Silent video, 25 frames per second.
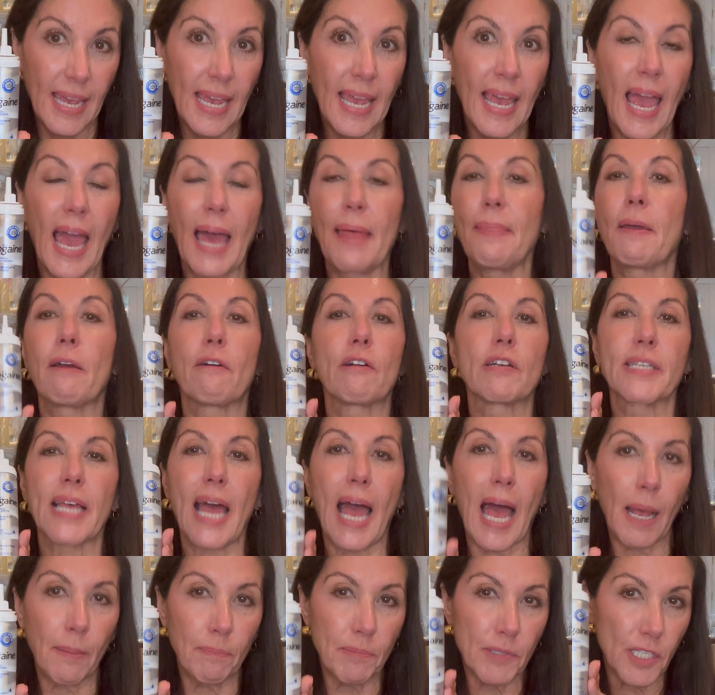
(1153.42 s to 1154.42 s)
And there is
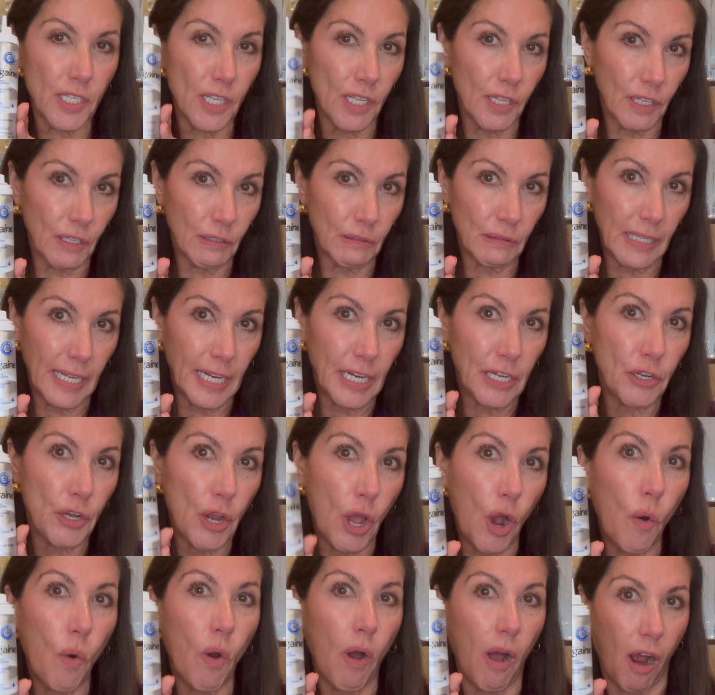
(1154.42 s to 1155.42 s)
absolutely
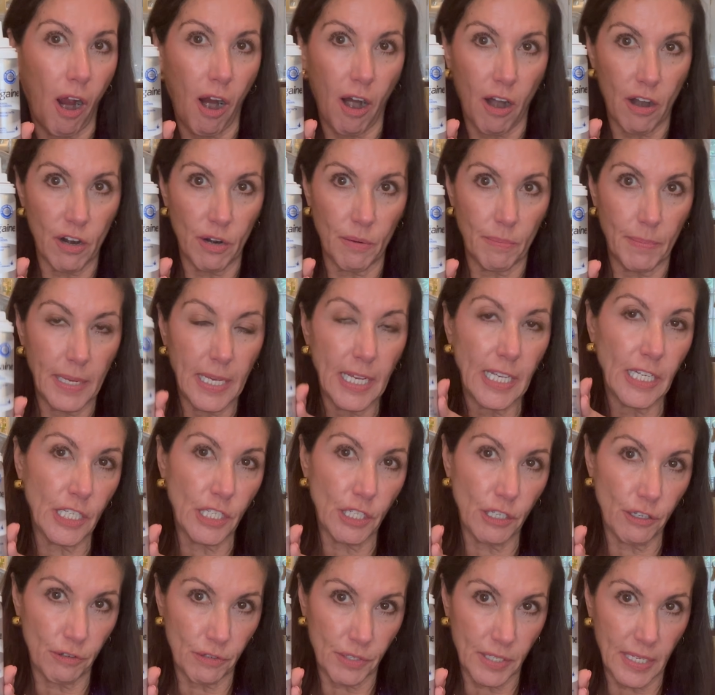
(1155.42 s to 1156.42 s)
no harm in
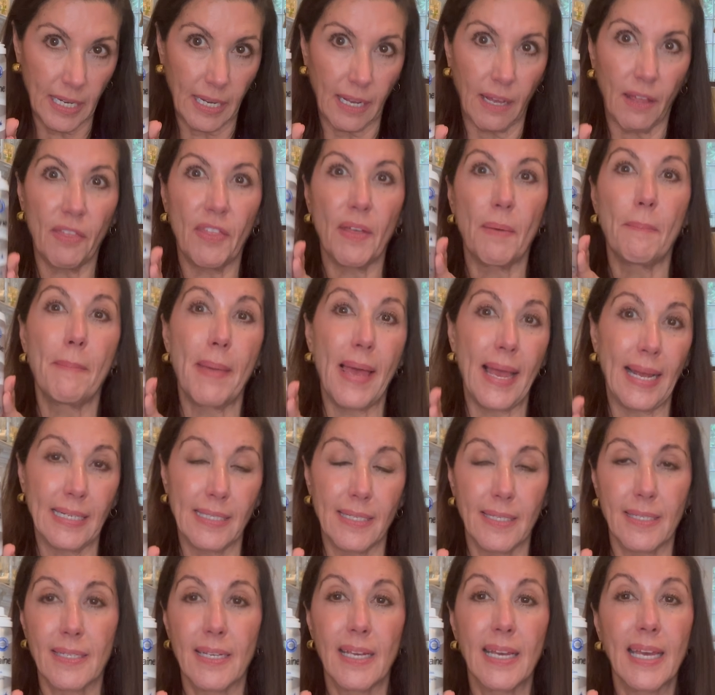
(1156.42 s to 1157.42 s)
using the
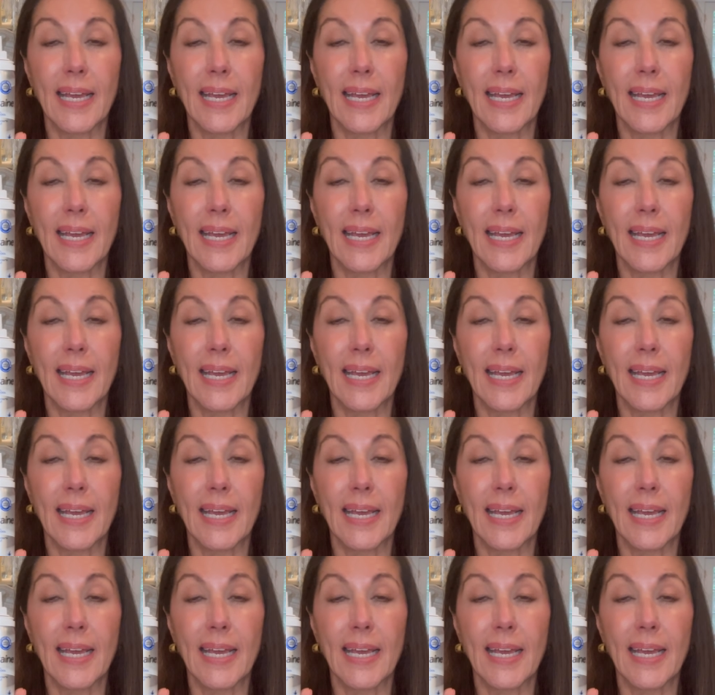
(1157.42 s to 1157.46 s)
men's,